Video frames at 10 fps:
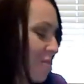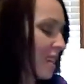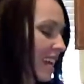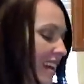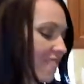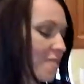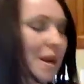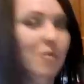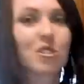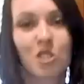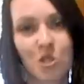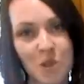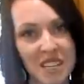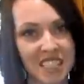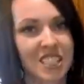we have about
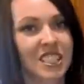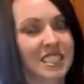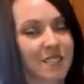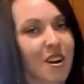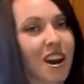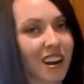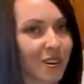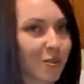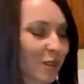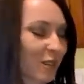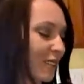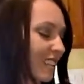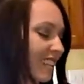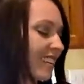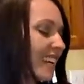2 inches of hot oil
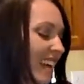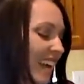here,